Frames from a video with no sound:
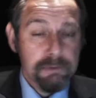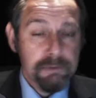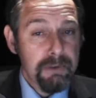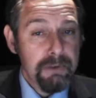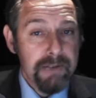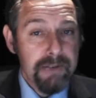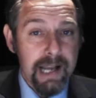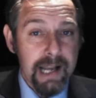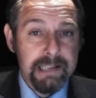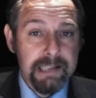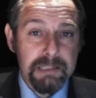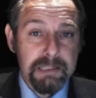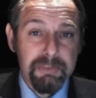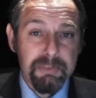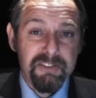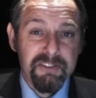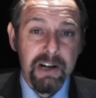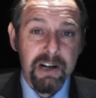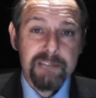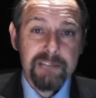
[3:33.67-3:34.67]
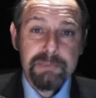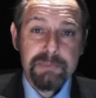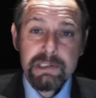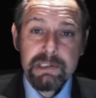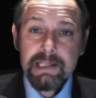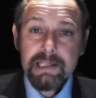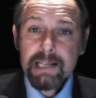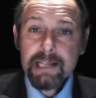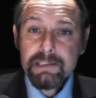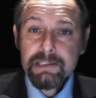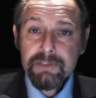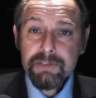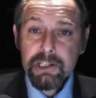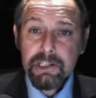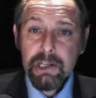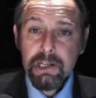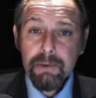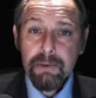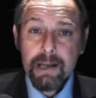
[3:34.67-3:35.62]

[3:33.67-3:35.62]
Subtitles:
Roughly 85% of the